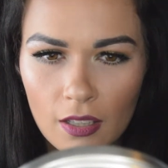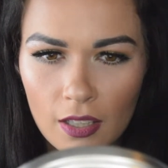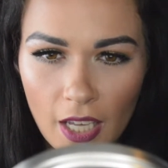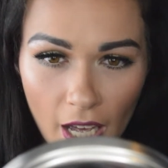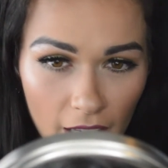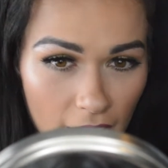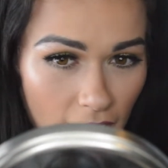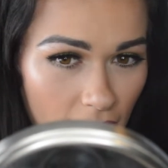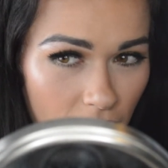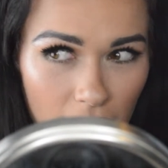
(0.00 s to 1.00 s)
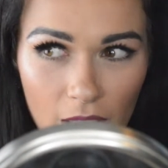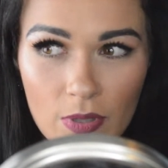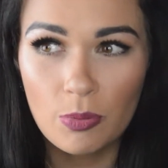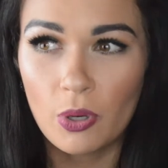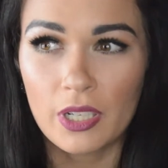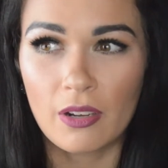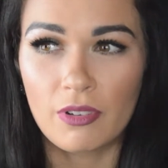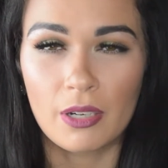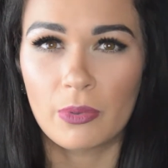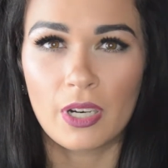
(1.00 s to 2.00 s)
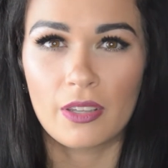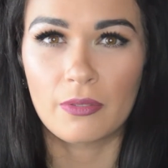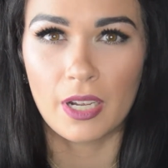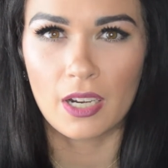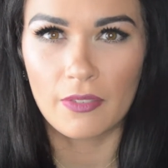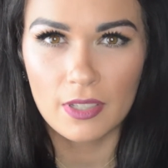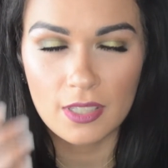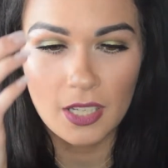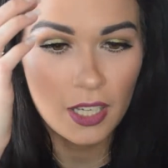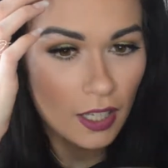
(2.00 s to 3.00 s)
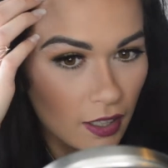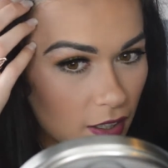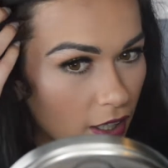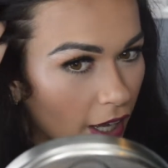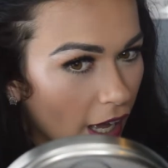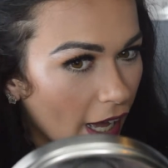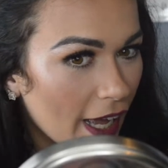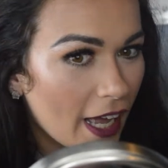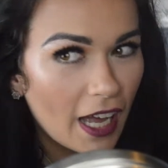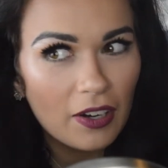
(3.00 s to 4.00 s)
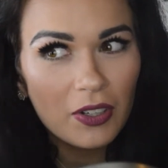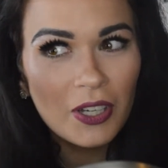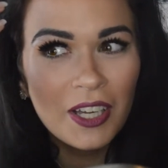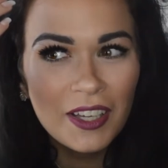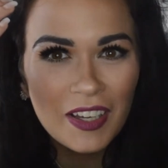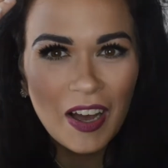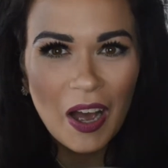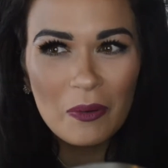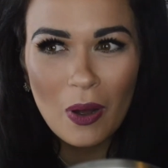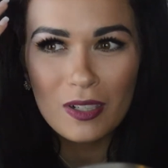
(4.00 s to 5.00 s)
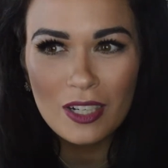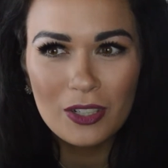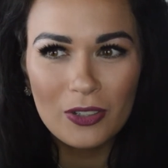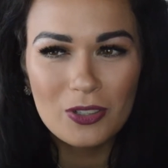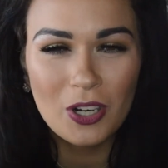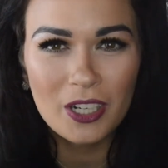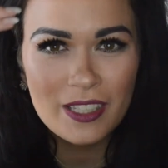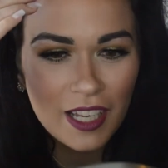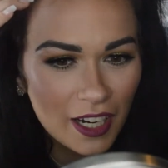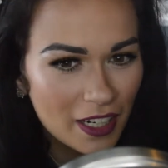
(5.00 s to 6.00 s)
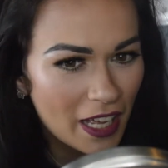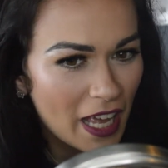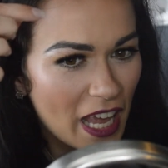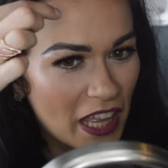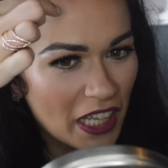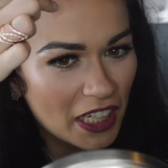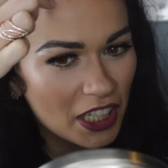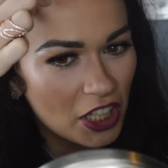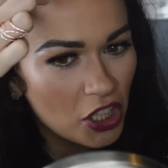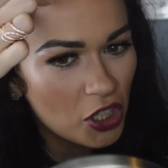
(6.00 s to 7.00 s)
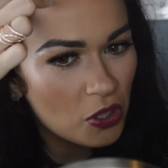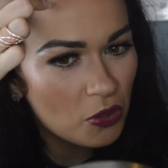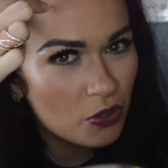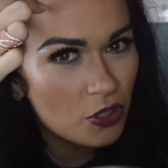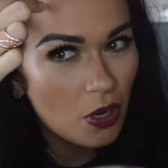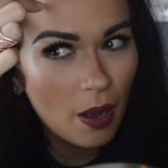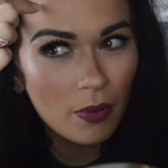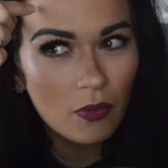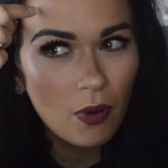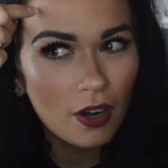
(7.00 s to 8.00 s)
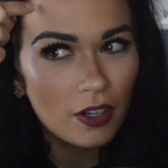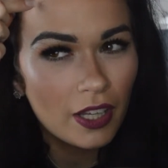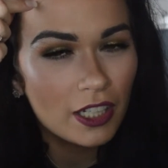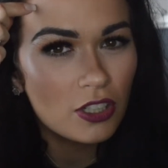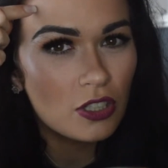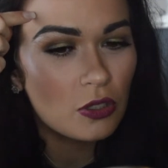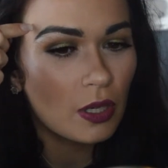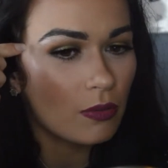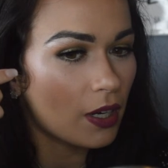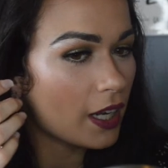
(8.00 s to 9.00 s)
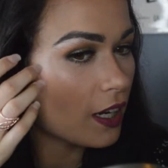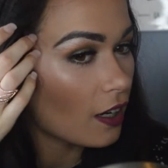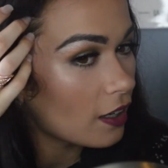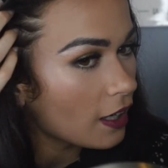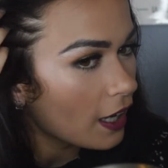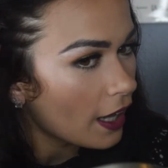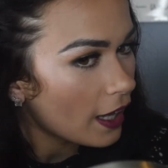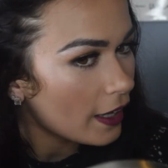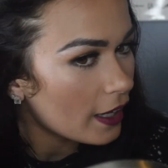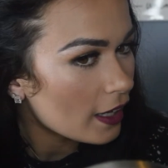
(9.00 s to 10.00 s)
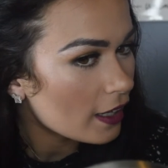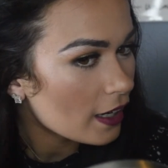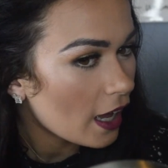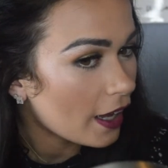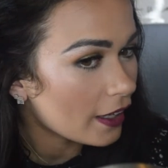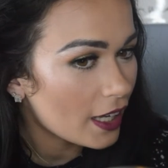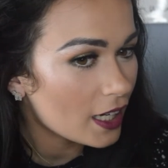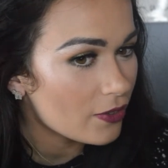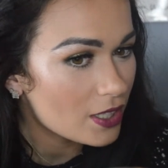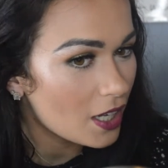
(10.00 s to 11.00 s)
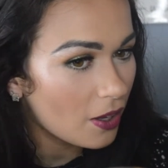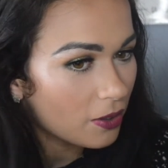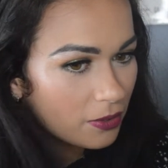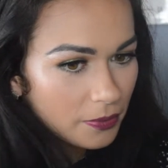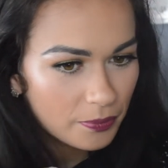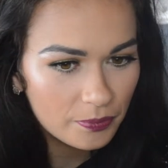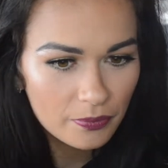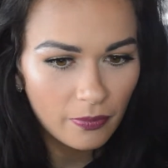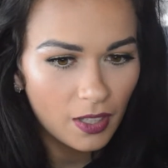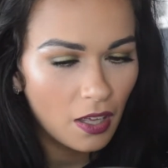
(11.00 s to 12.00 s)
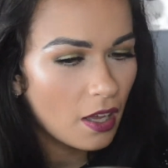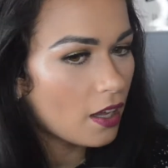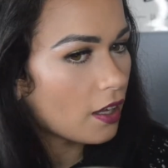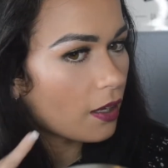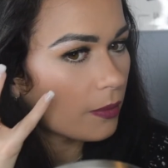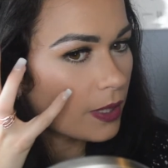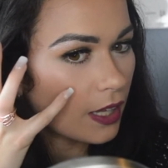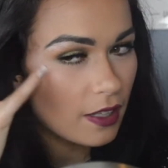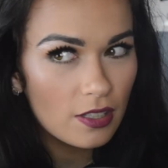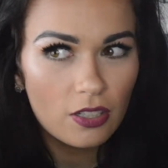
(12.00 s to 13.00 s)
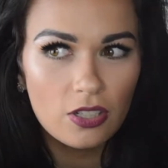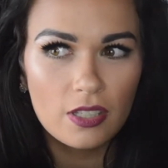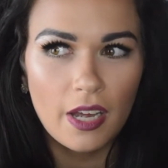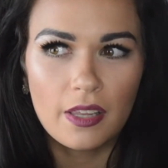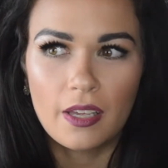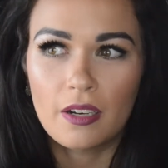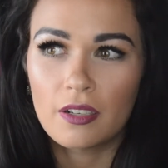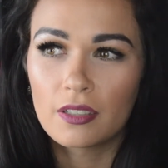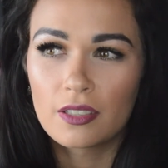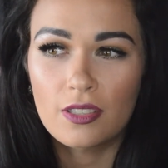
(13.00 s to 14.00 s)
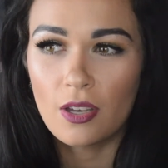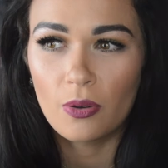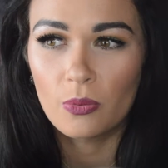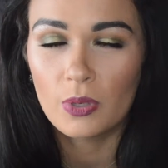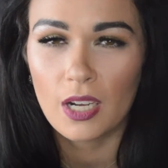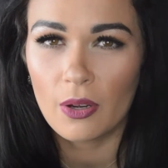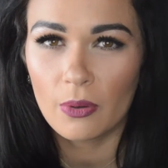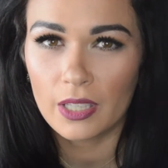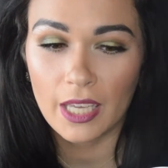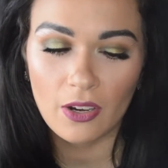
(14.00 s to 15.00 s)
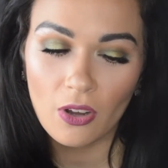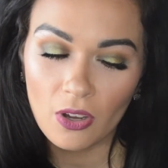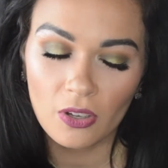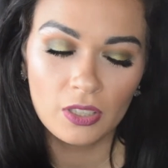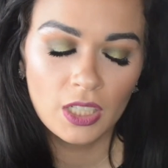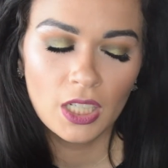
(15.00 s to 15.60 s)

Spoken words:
Yeah, and it was pouring down rain. We were out in the rain, obviously, and I walked under the Target sign, and like a huge drop of water like just dripped right here, and I can't even tell. Yeah, this is just highlighter. So we're not oily at all.